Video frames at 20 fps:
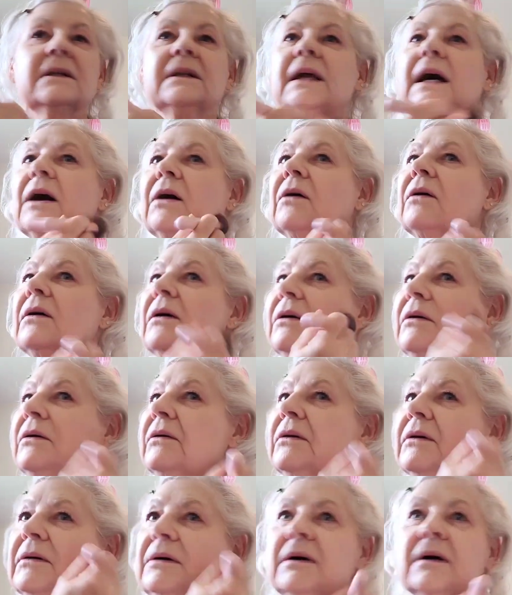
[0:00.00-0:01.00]
Now,
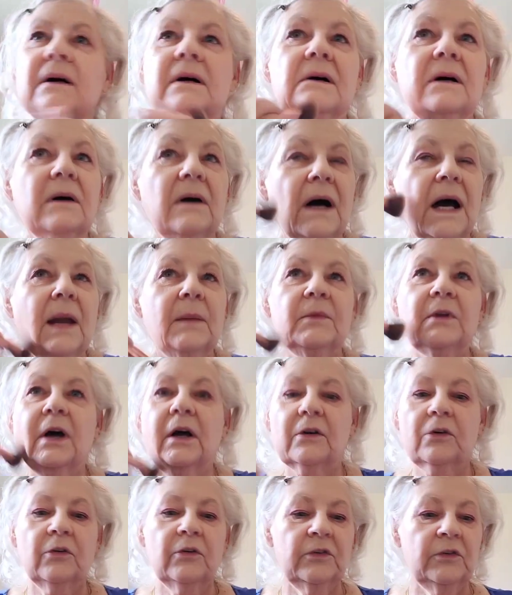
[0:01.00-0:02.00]
I'm
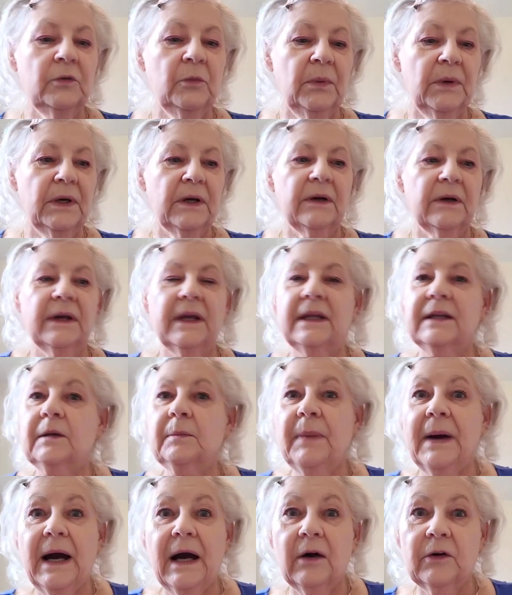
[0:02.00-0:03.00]
not going to wear any
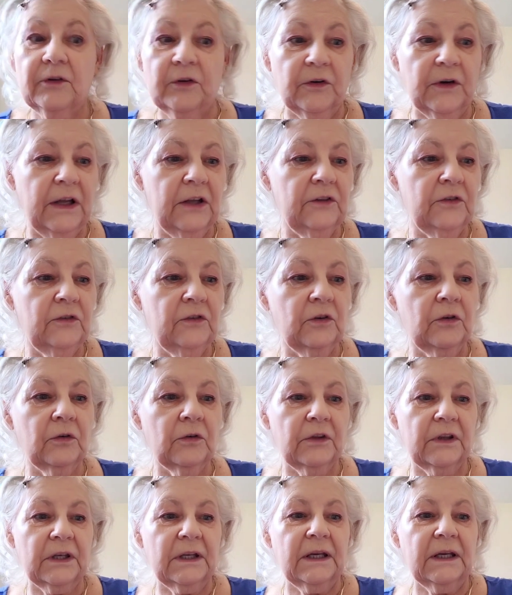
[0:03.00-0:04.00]
powder, and you
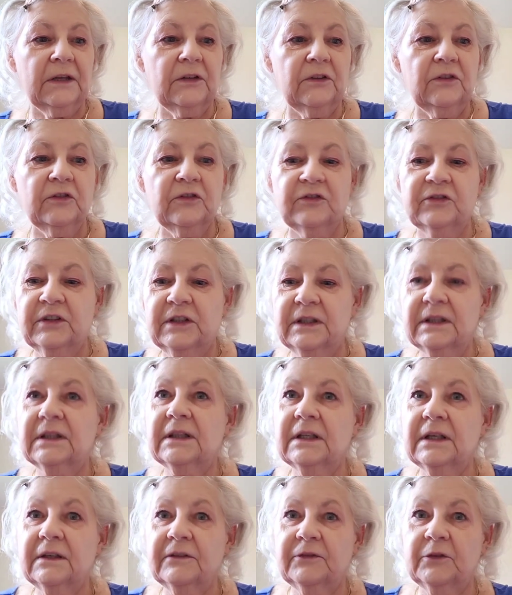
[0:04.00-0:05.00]
know that I usually
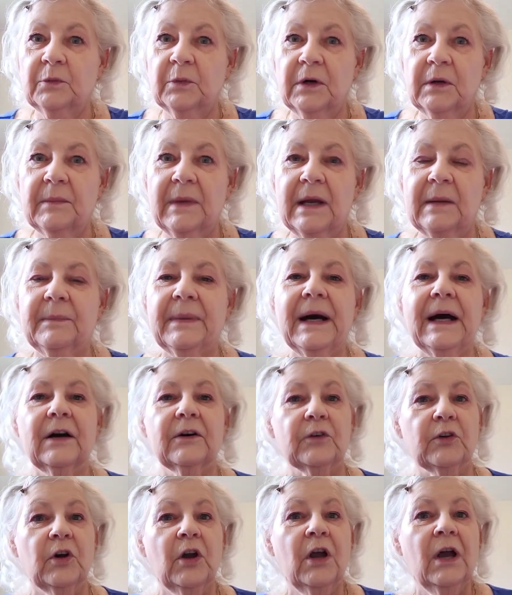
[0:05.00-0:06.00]
love to wear my
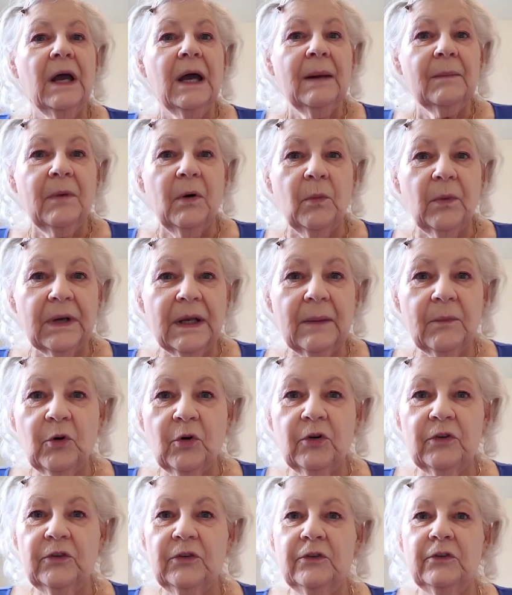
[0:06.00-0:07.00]
powder, but what I'm
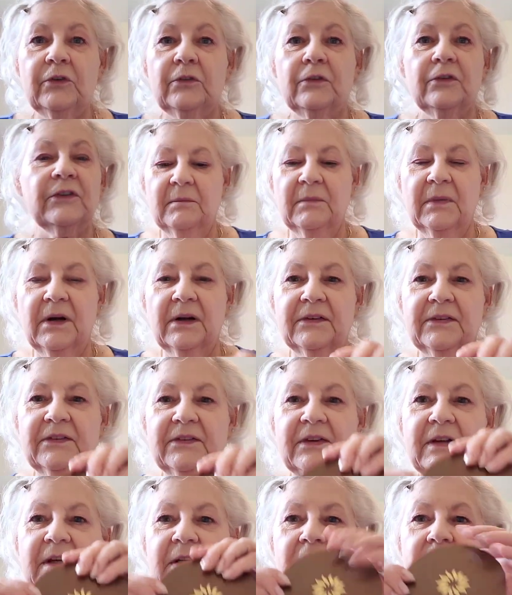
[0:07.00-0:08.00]
going to use,
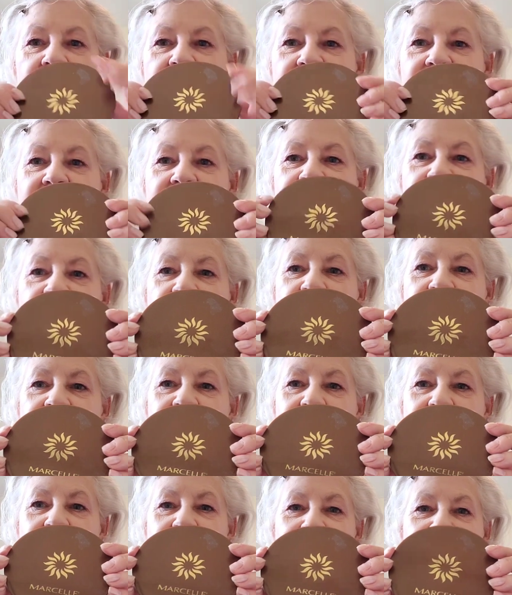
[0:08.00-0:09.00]
Marcel, look at this
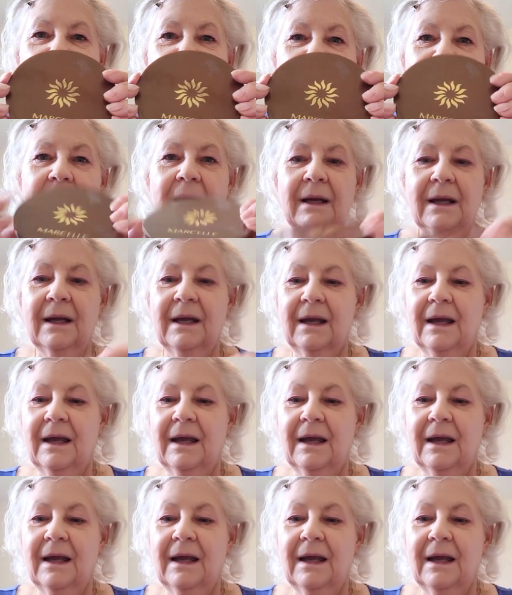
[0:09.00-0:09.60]
great big